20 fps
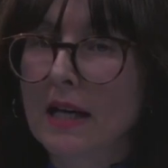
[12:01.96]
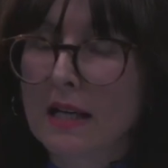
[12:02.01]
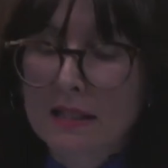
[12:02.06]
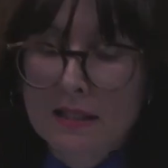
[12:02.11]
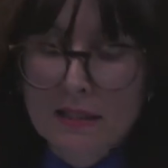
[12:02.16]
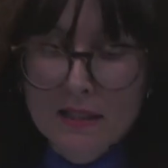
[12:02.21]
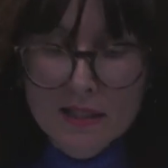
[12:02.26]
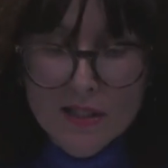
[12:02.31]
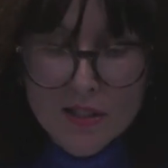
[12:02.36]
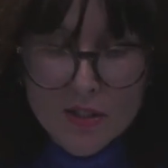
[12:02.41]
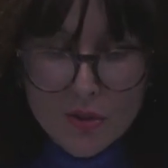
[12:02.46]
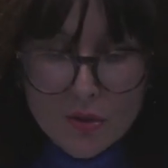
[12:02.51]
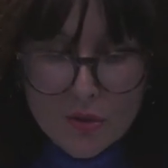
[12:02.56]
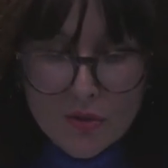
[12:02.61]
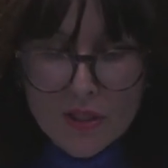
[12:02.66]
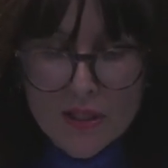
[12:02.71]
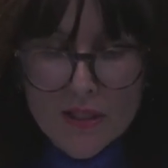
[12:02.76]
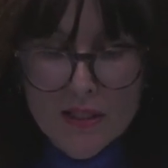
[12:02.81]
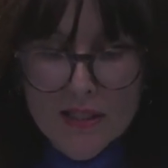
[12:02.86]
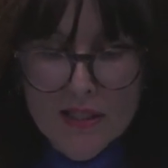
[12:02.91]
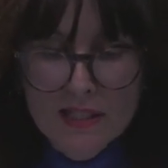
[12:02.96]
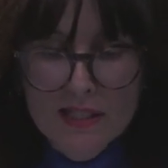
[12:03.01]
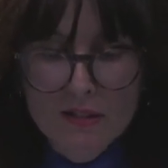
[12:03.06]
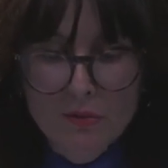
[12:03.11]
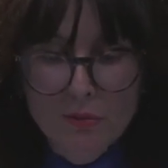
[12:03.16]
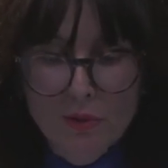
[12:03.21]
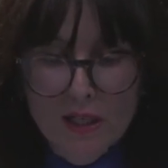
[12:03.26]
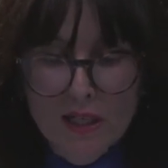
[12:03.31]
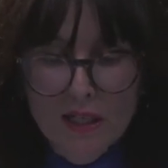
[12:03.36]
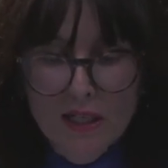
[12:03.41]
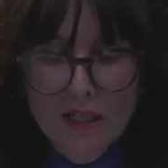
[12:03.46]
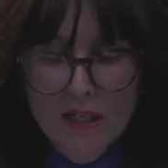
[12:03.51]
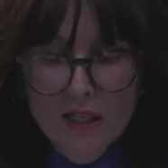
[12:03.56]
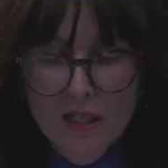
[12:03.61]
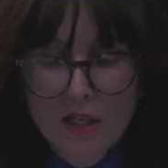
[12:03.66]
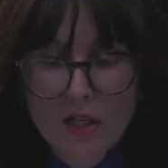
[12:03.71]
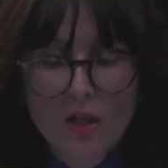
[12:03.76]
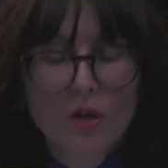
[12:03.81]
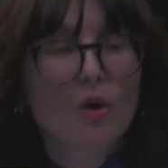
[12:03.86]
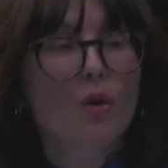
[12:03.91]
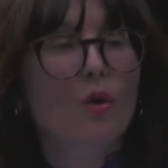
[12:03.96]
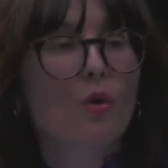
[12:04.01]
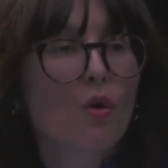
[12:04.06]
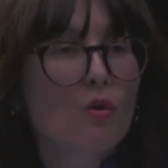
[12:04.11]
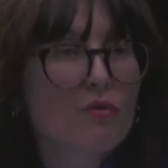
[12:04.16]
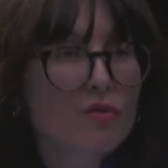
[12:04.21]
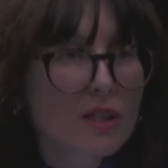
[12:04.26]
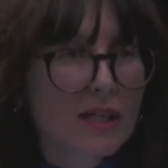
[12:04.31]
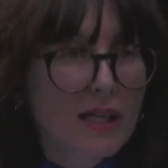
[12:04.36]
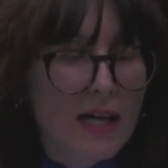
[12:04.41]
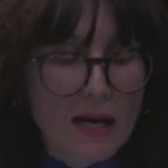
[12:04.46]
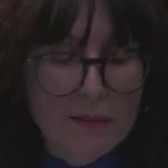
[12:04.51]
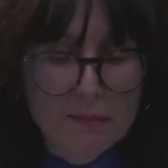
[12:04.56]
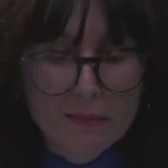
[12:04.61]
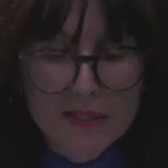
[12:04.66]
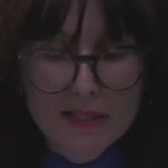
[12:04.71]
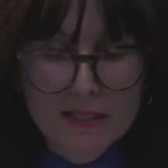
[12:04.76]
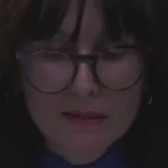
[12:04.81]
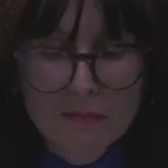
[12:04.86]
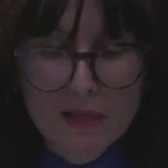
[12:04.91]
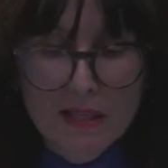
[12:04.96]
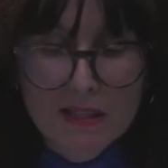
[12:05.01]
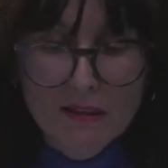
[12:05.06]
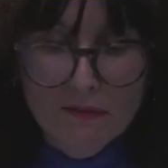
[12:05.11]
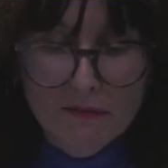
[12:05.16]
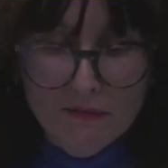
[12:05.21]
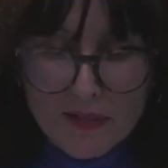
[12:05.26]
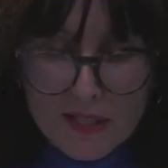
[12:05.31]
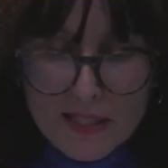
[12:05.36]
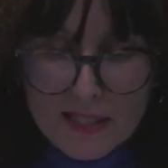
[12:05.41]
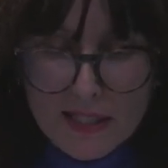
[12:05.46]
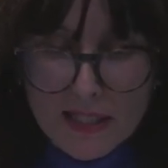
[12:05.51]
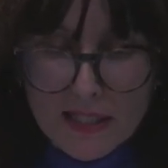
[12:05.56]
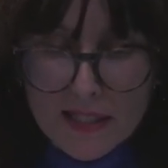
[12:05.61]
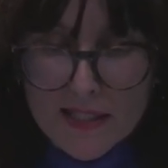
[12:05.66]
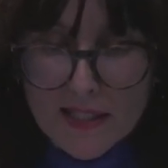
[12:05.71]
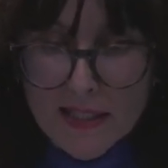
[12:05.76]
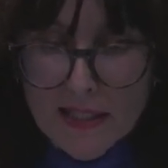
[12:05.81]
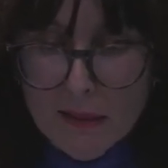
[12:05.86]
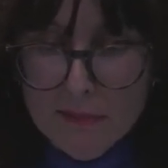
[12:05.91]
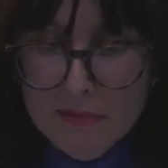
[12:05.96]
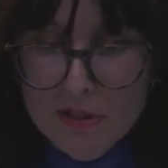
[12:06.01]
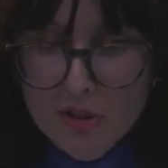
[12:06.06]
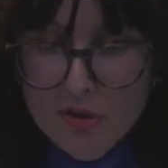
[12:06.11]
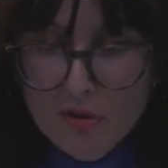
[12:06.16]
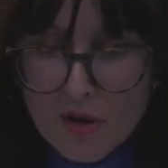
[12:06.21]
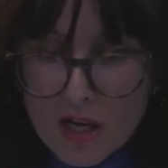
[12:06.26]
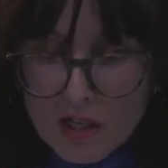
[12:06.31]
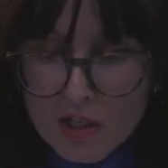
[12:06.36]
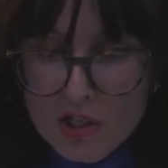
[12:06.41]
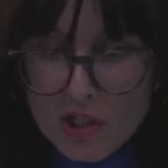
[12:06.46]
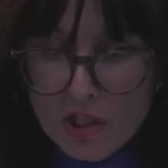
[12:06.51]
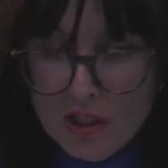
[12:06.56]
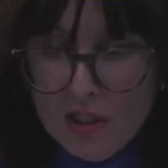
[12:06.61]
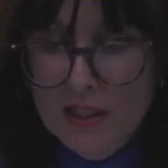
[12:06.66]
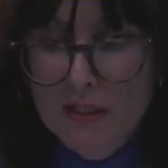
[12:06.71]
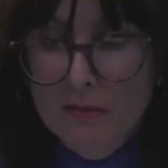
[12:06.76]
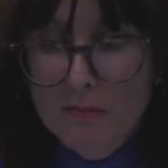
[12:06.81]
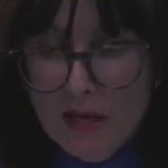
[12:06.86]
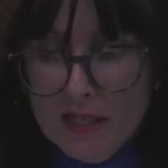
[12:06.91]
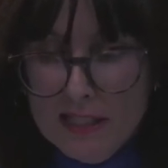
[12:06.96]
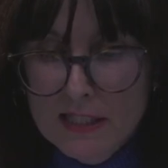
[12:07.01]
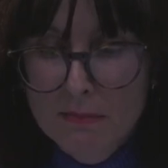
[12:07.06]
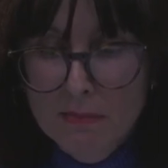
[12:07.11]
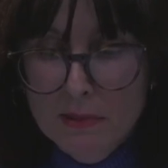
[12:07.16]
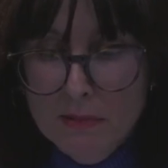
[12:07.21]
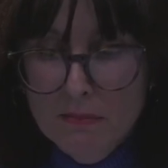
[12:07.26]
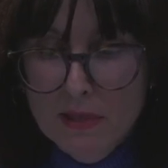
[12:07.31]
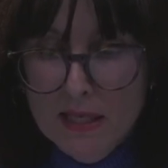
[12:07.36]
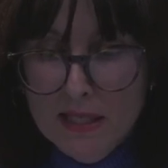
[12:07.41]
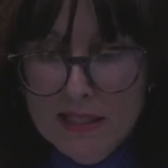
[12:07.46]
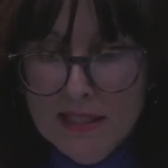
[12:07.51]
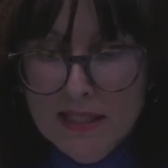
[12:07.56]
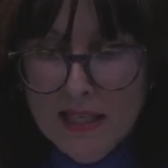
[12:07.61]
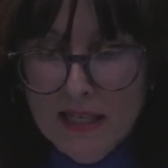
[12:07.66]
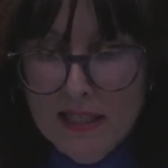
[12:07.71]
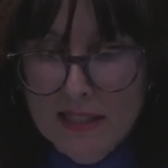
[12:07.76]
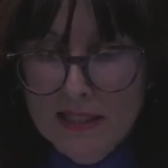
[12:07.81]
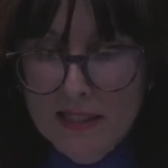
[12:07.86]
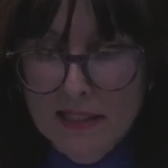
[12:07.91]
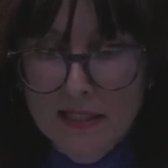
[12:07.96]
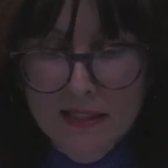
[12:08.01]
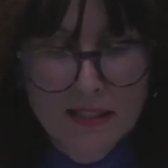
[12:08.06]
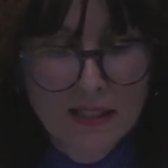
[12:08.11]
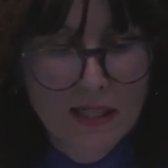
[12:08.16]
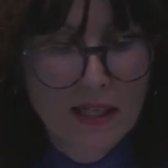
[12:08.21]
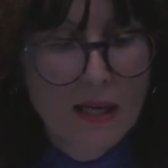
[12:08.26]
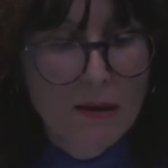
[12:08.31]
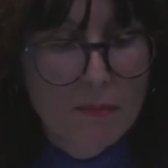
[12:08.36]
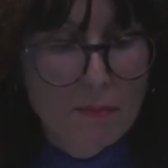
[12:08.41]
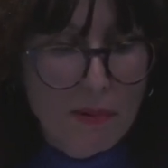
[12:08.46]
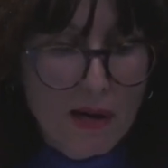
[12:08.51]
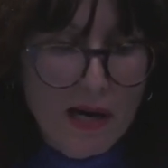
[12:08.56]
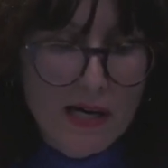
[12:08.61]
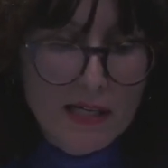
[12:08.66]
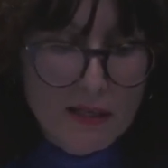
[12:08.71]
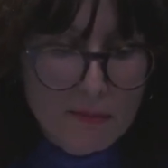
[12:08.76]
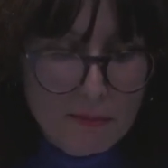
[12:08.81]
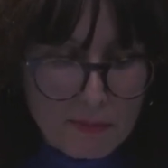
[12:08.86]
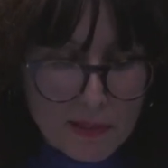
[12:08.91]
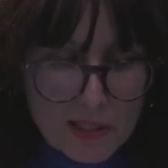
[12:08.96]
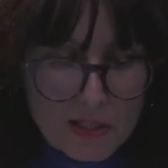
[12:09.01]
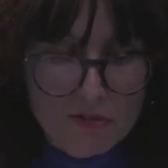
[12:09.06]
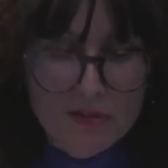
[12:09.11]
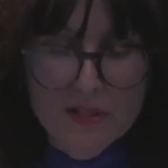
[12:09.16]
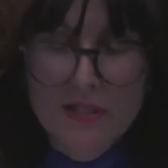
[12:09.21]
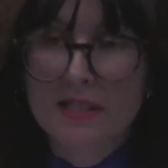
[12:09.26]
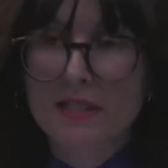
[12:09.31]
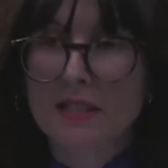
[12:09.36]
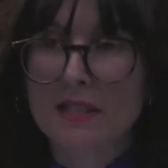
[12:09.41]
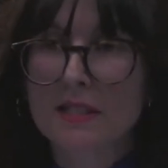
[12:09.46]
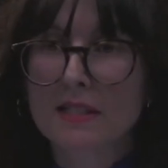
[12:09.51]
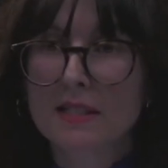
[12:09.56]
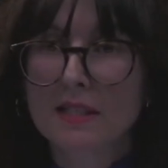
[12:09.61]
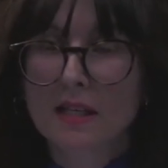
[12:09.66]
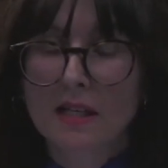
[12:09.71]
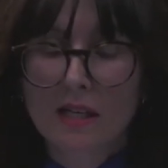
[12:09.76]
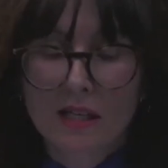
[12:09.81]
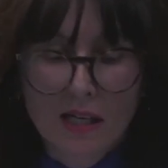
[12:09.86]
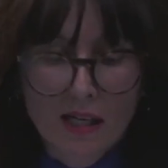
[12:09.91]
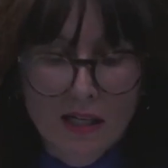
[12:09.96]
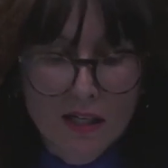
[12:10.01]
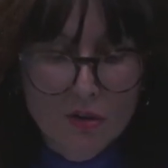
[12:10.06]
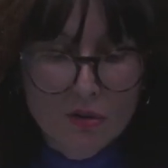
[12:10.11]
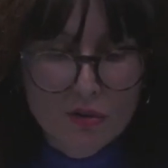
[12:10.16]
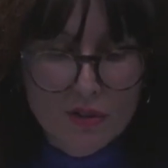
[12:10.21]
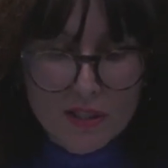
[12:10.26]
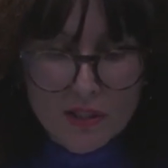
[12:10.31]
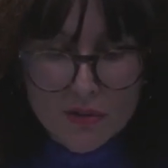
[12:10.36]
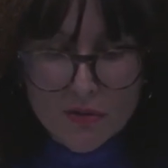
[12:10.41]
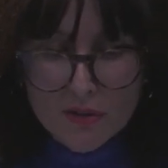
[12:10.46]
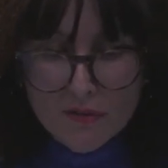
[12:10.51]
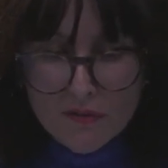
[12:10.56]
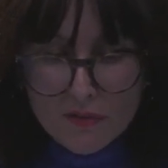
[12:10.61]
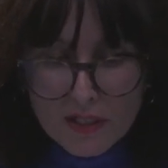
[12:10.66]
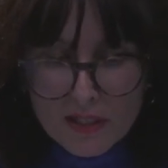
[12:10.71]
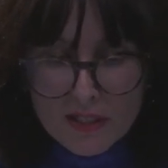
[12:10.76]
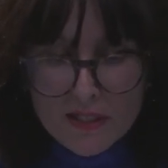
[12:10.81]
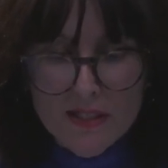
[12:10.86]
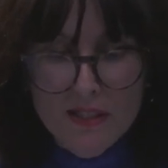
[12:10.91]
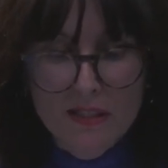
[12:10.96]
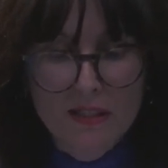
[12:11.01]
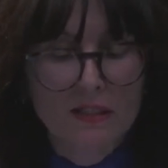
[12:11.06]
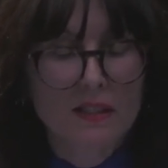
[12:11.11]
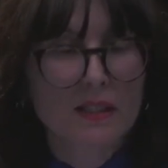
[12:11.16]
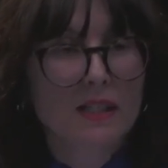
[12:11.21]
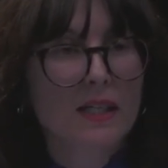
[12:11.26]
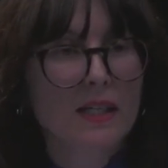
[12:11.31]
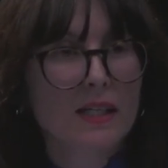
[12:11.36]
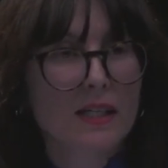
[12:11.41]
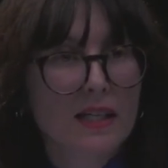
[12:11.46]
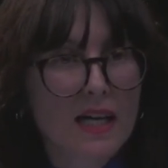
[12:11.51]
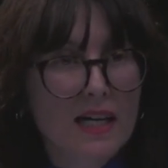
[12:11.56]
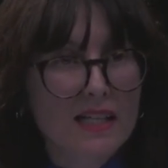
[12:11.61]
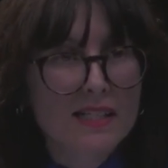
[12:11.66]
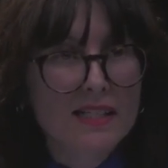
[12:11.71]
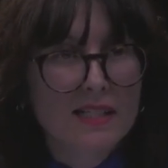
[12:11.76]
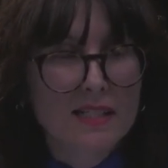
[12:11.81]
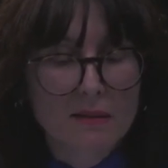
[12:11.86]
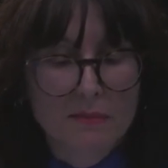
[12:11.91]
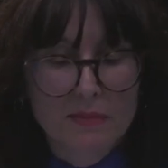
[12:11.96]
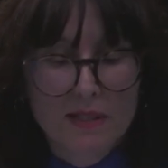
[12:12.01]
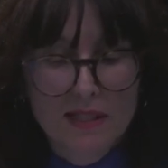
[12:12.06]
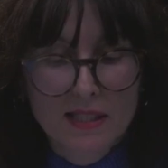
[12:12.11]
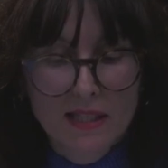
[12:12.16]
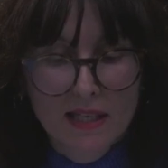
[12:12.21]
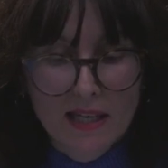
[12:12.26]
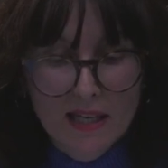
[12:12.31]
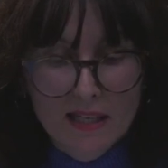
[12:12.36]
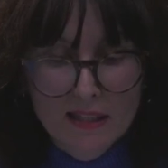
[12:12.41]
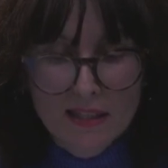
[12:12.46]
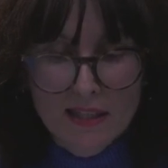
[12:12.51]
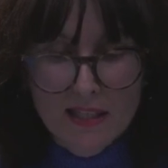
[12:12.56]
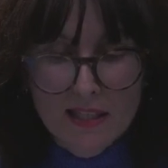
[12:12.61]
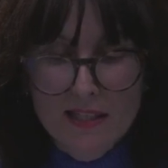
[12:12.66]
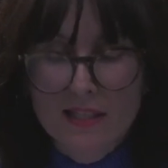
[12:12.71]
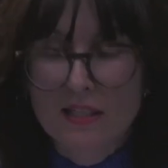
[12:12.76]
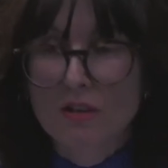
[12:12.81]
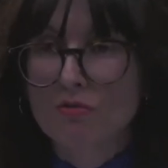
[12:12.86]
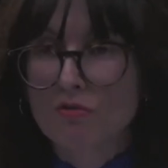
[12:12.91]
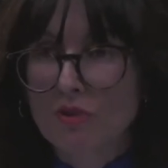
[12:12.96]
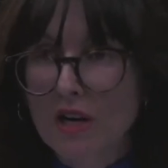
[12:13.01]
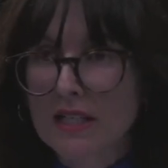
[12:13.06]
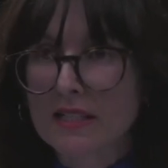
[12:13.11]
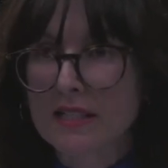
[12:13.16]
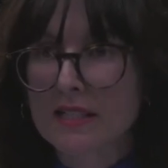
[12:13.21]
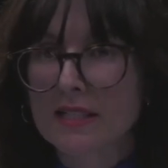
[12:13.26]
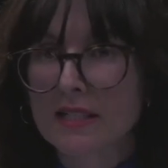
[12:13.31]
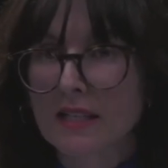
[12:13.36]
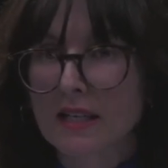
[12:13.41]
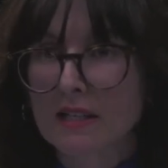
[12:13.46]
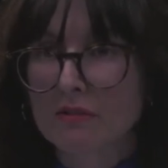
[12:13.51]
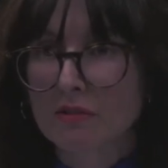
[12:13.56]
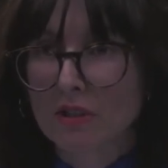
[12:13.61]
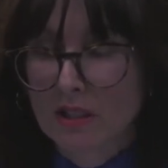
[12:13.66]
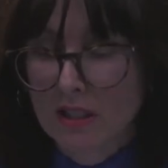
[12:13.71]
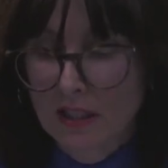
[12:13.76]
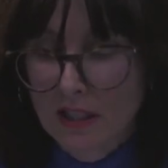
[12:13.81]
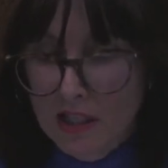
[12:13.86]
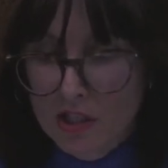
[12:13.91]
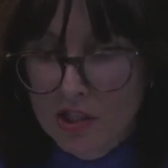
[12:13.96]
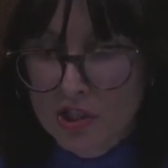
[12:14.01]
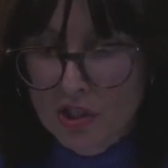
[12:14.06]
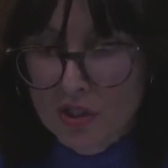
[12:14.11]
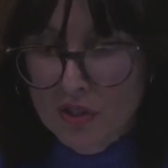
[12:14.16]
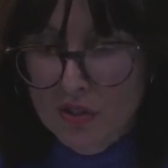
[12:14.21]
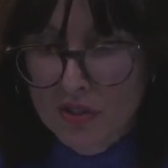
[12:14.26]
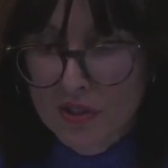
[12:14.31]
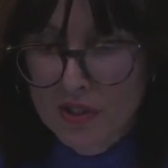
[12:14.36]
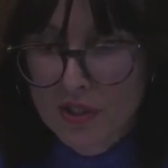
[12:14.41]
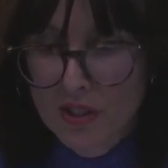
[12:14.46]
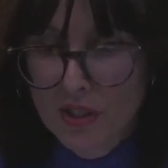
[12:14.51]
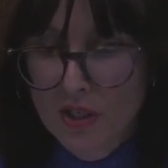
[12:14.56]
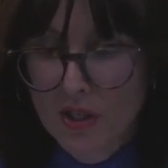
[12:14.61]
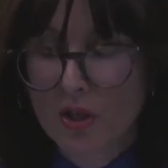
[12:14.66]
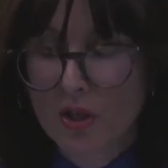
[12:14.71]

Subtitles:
understood in this way overcomes metaphysics and abstraction. It must be mediated by appearances, concrete universal customs, ethics, rights, and regulations.